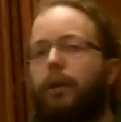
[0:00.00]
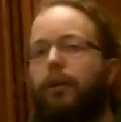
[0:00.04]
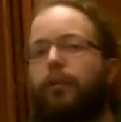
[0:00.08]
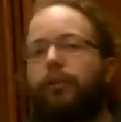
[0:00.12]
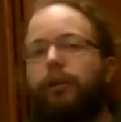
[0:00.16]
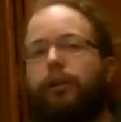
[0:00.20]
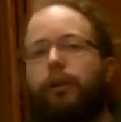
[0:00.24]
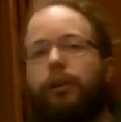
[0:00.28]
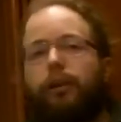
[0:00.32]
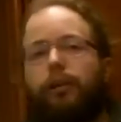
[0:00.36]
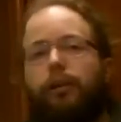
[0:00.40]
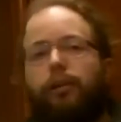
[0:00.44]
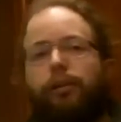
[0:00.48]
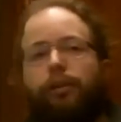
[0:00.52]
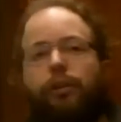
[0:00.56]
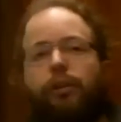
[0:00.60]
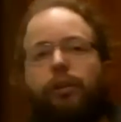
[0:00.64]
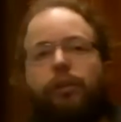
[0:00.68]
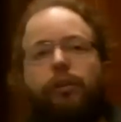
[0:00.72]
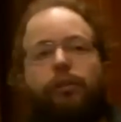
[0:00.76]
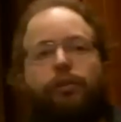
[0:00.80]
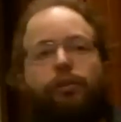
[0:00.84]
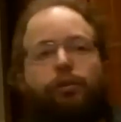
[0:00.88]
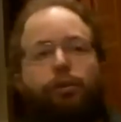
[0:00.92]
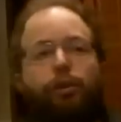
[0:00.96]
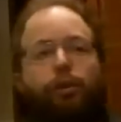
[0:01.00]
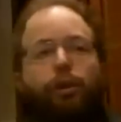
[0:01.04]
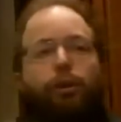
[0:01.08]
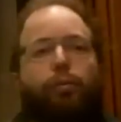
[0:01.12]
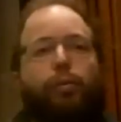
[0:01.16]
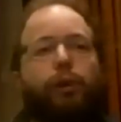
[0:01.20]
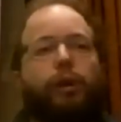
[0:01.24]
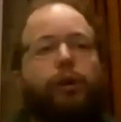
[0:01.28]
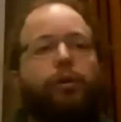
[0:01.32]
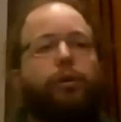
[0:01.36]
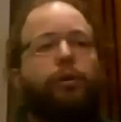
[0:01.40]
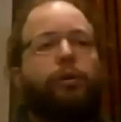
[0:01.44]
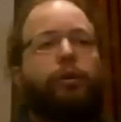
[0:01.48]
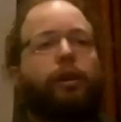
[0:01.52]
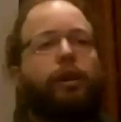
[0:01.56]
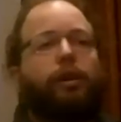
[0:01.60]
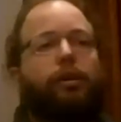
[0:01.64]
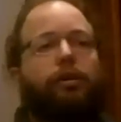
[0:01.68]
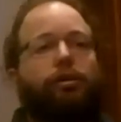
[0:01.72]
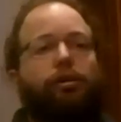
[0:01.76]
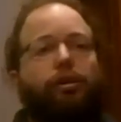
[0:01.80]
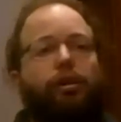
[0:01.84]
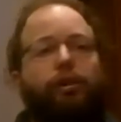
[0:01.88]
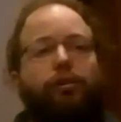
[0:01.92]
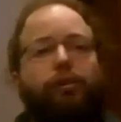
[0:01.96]
are there any alternatives? Could we do
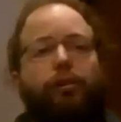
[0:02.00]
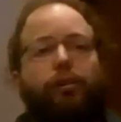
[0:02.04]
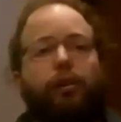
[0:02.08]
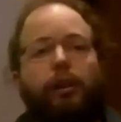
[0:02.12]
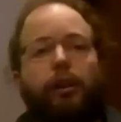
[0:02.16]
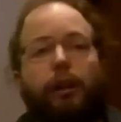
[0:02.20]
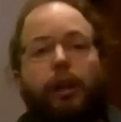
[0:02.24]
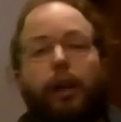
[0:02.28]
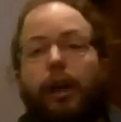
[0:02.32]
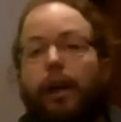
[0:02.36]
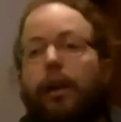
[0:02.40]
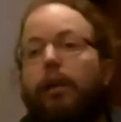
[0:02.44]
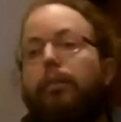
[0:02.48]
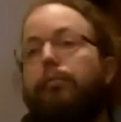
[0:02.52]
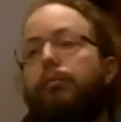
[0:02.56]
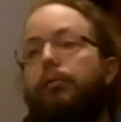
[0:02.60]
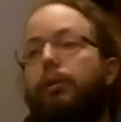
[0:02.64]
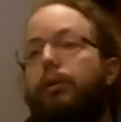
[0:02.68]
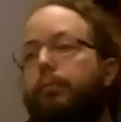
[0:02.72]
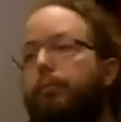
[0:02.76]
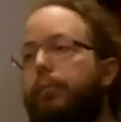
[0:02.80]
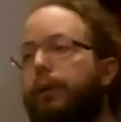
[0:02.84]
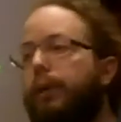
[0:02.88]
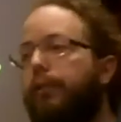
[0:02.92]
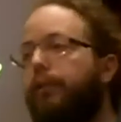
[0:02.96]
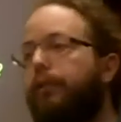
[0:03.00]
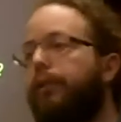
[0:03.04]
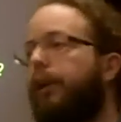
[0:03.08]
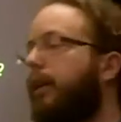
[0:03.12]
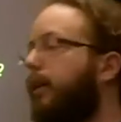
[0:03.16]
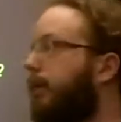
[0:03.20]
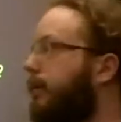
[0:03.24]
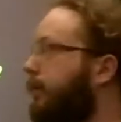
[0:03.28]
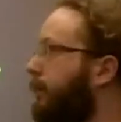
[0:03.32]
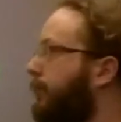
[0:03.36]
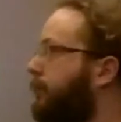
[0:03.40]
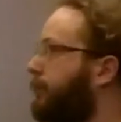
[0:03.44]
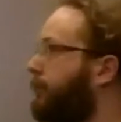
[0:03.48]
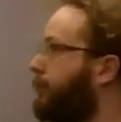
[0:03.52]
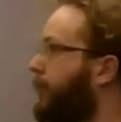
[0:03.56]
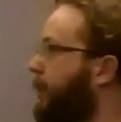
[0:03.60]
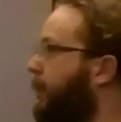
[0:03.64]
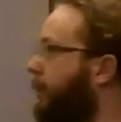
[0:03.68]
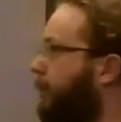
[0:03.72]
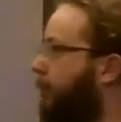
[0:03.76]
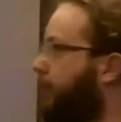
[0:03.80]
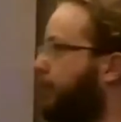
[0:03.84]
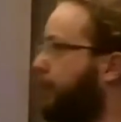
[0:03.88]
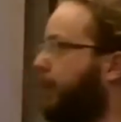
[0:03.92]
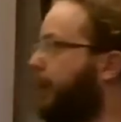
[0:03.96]
things differently? I'm a big fan of
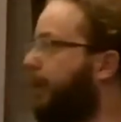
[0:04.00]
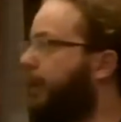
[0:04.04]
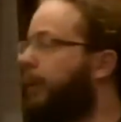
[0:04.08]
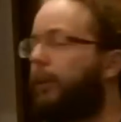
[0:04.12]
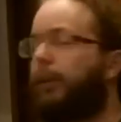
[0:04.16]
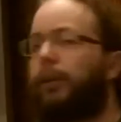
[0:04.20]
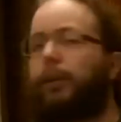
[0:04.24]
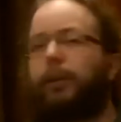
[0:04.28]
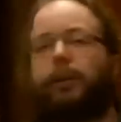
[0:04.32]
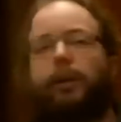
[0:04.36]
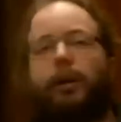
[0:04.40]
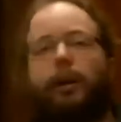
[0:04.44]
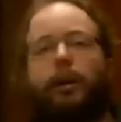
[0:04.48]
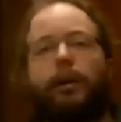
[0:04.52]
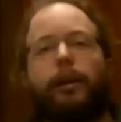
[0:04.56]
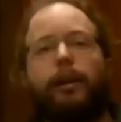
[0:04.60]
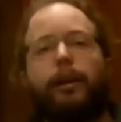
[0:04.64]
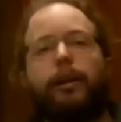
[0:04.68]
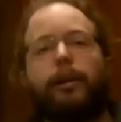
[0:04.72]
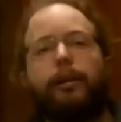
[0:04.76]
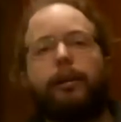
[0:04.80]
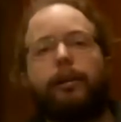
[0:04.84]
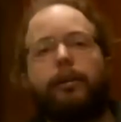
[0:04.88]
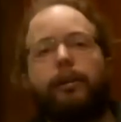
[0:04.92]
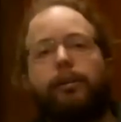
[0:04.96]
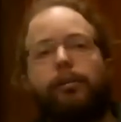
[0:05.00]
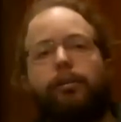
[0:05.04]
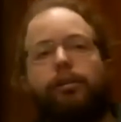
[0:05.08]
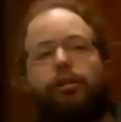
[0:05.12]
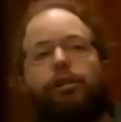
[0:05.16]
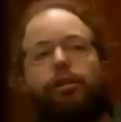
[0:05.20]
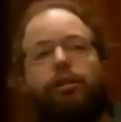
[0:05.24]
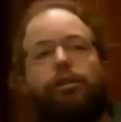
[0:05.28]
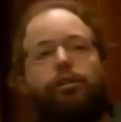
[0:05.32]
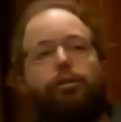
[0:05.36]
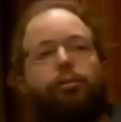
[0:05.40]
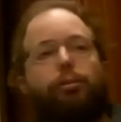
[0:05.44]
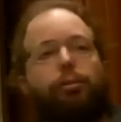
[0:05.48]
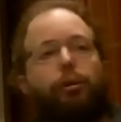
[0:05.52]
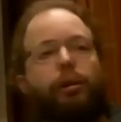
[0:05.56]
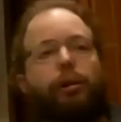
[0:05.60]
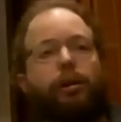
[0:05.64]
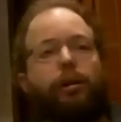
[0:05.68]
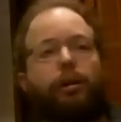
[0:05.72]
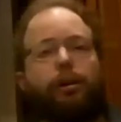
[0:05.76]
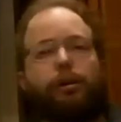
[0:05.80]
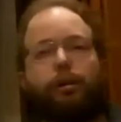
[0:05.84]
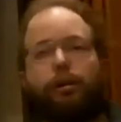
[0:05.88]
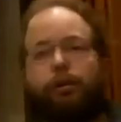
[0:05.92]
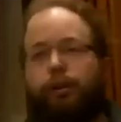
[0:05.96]
peer-to-peer ideologies
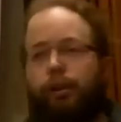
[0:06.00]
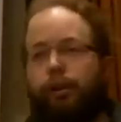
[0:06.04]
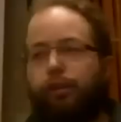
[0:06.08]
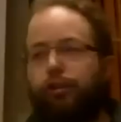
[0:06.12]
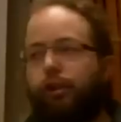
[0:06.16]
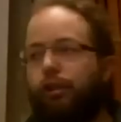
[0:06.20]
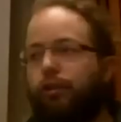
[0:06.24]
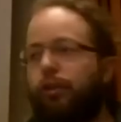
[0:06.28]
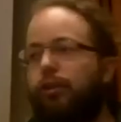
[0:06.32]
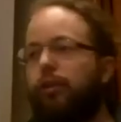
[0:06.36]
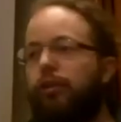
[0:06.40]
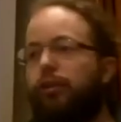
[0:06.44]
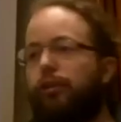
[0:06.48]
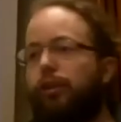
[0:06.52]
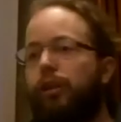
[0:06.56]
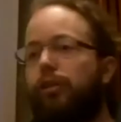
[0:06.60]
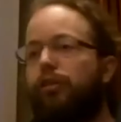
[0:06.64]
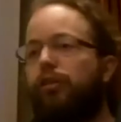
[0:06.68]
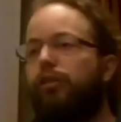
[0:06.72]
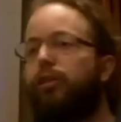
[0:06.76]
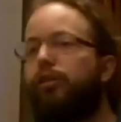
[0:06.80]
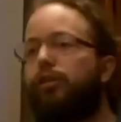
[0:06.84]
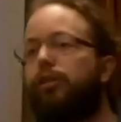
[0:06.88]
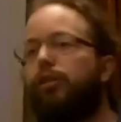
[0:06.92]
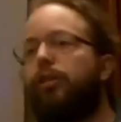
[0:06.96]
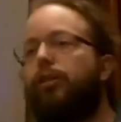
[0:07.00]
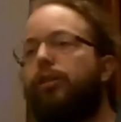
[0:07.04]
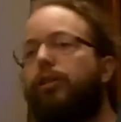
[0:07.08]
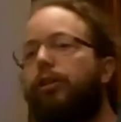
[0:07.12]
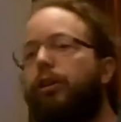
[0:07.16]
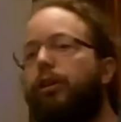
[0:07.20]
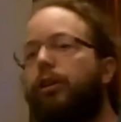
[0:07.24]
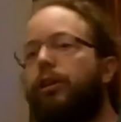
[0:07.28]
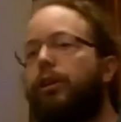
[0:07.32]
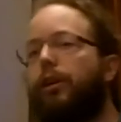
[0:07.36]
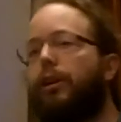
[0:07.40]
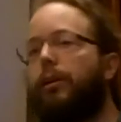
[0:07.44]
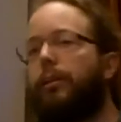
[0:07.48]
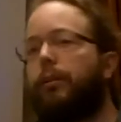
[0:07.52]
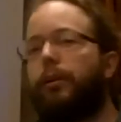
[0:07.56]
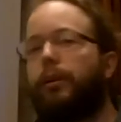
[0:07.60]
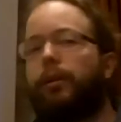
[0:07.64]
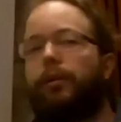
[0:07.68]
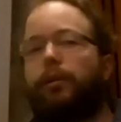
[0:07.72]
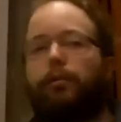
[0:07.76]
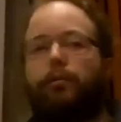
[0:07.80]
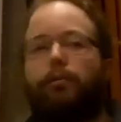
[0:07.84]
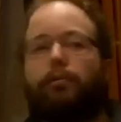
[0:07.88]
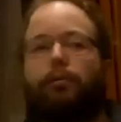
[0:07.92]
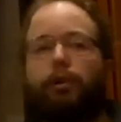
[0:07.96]
where decentralization is good,
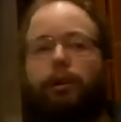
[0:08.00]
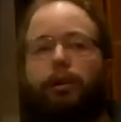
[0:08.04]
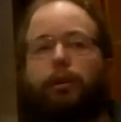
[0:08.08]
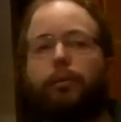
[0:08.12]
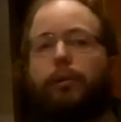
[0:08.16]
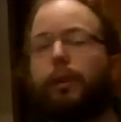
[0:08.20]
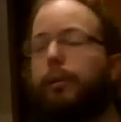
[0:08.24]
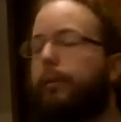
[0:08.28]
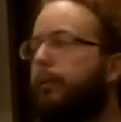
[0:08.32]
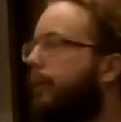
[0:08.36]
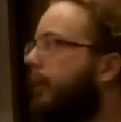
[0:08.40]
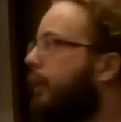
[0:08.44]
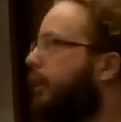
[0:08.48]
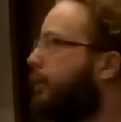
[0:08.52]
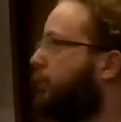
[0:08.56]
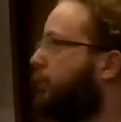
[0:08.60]
but you know, maybe